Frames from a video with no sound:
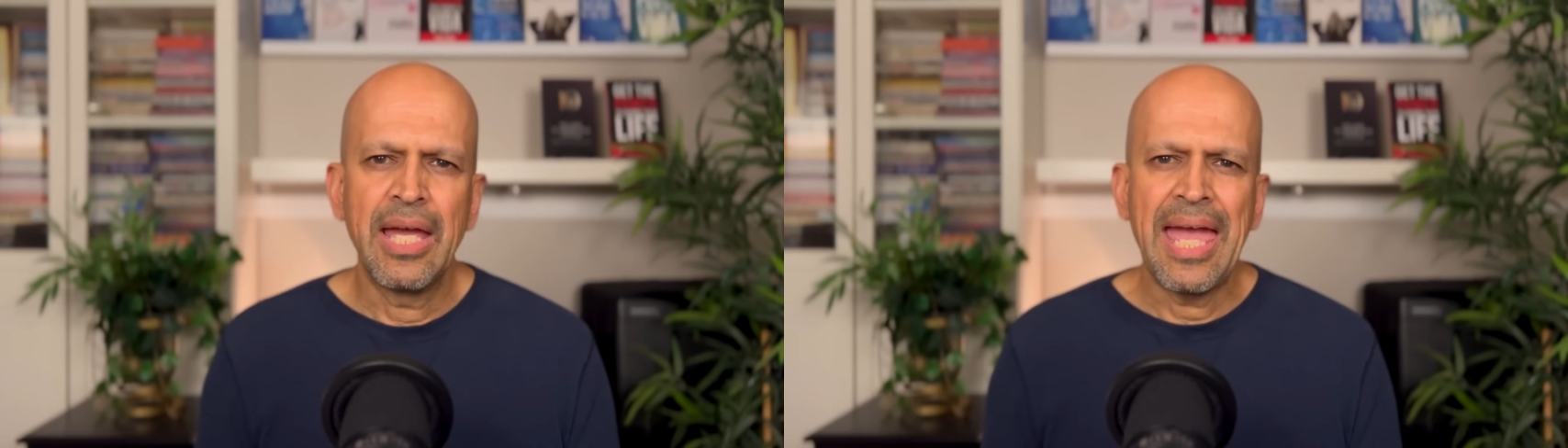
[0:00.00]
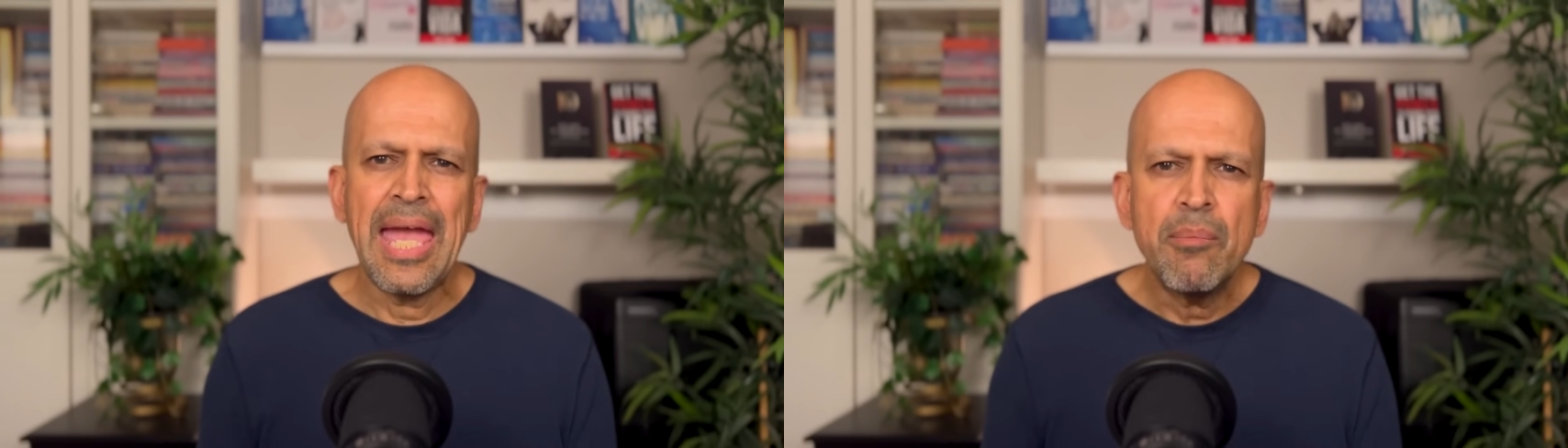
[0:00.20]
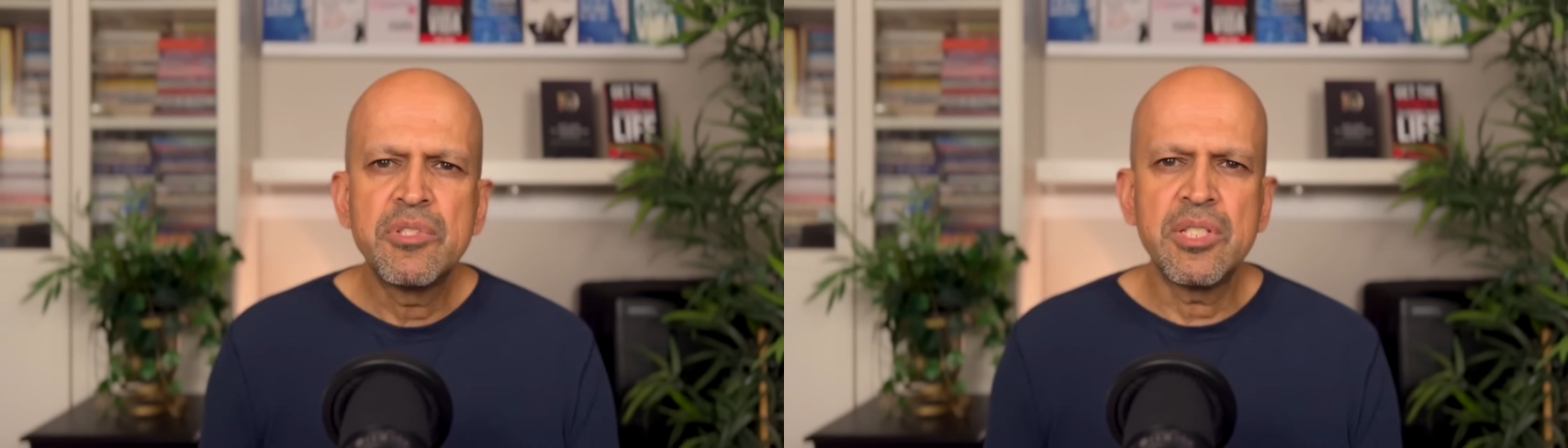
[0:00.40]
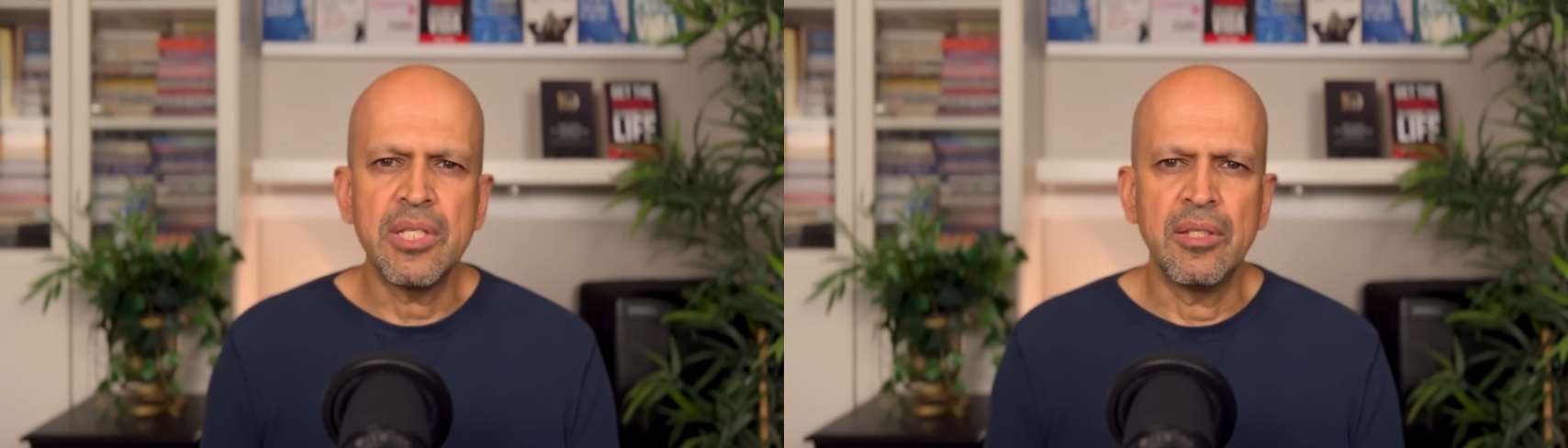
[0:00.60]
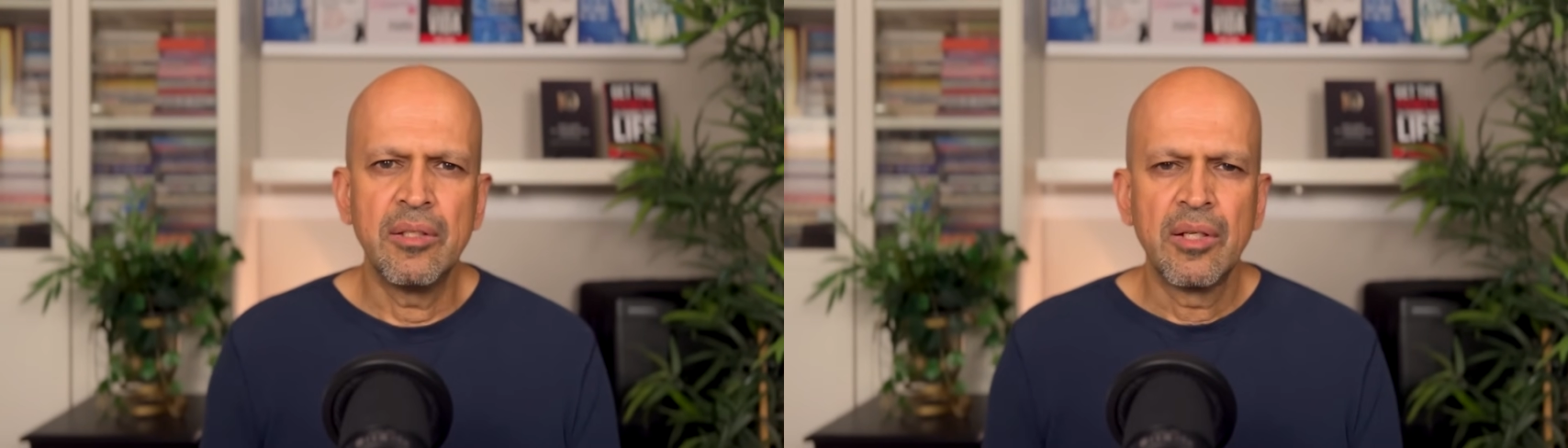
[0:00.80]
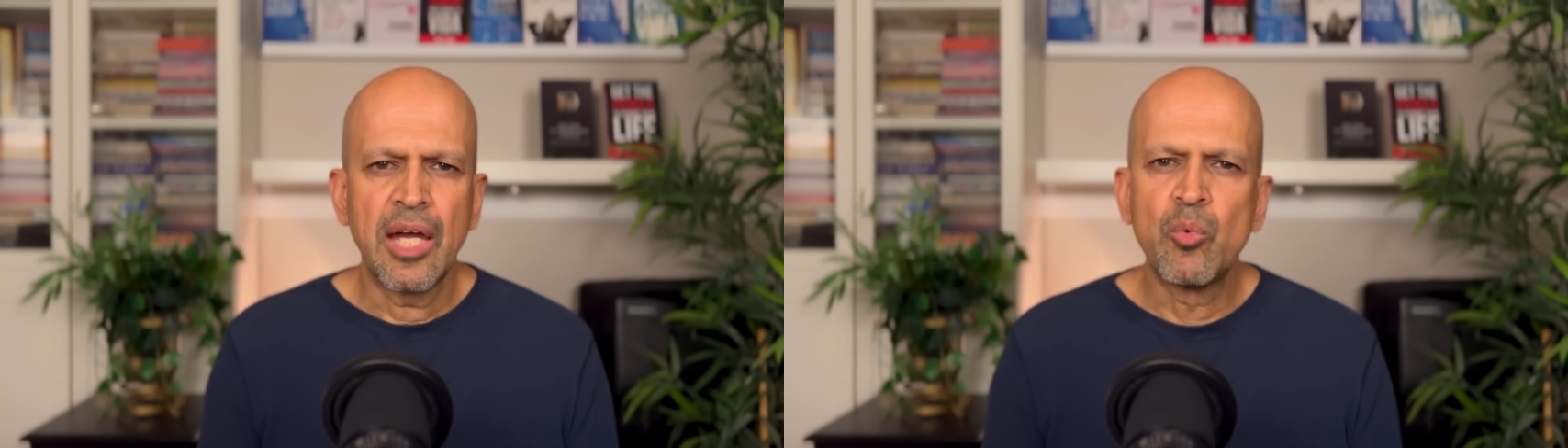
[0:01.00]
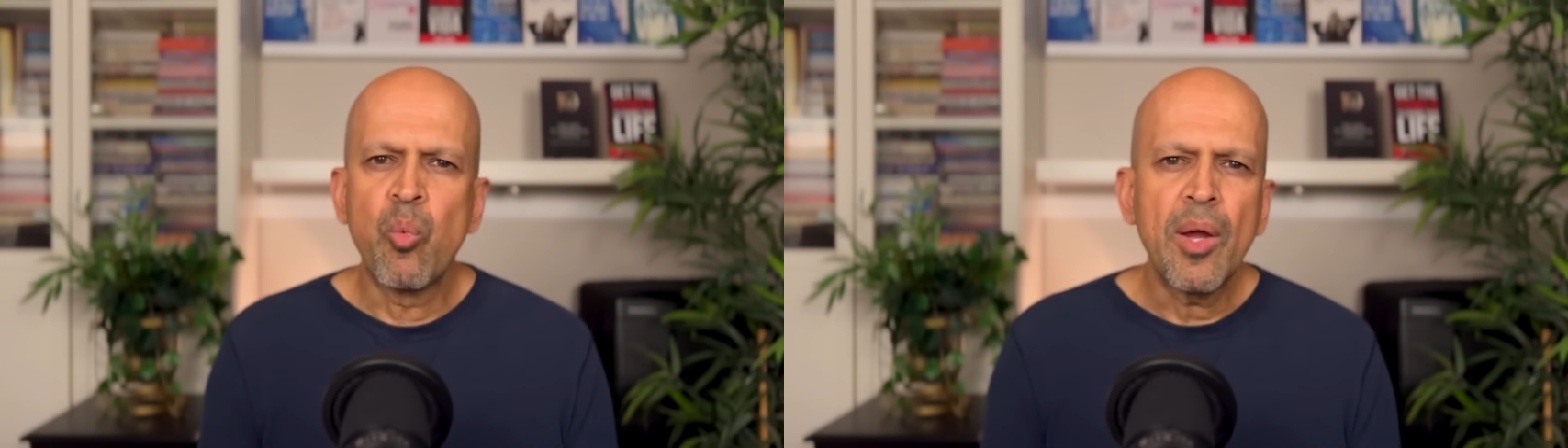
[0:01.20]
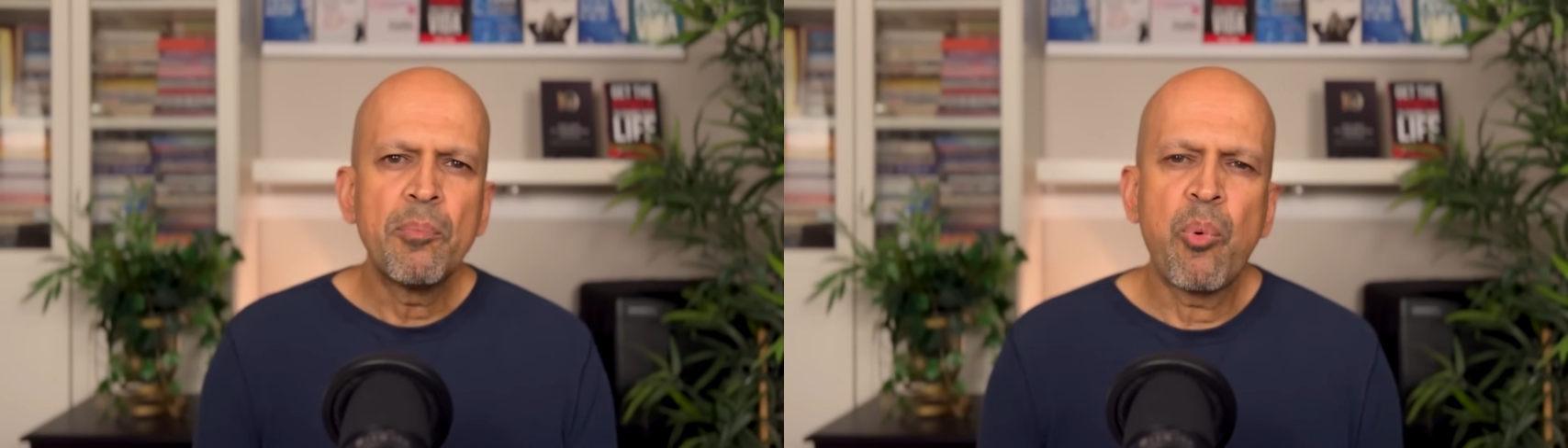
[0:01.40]
empty. At
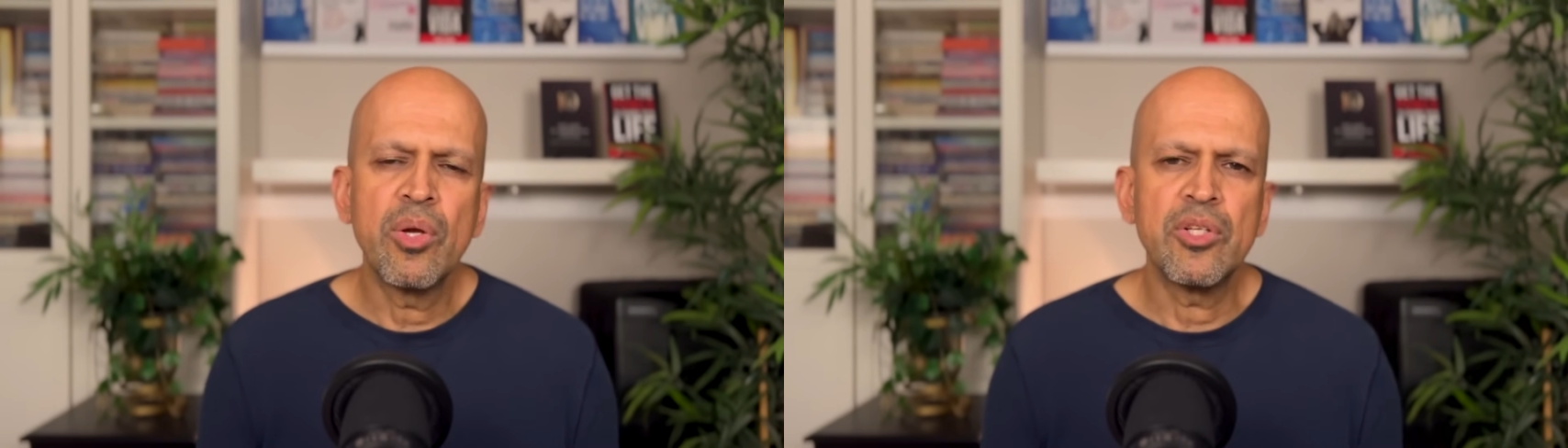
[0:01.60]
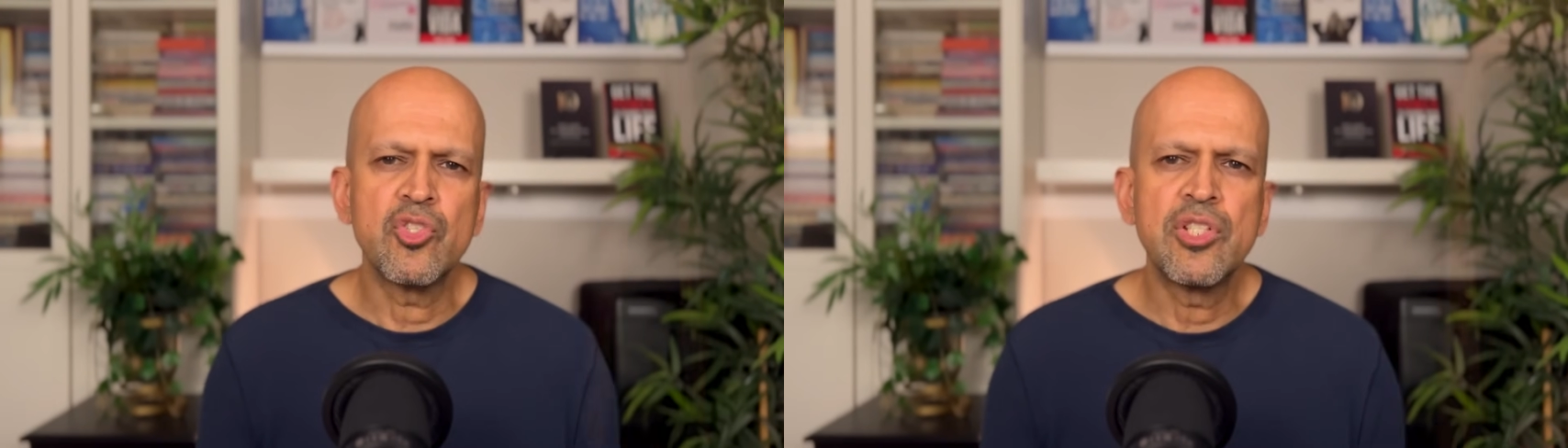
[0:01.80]
one point, she